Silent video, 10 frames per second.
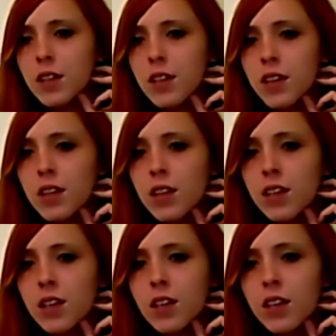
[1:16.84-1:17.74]

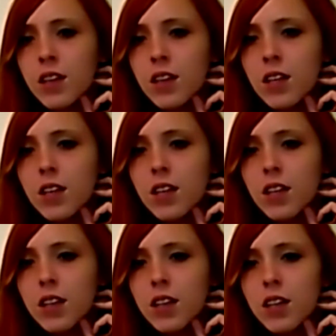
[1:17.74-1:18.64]

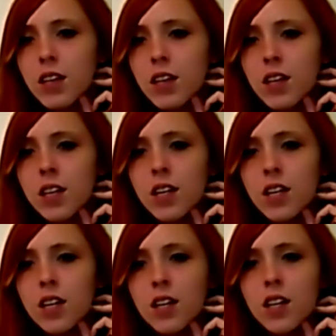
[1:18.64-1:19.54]

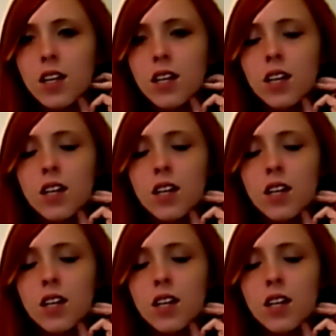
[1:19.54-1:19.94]
(not speaking)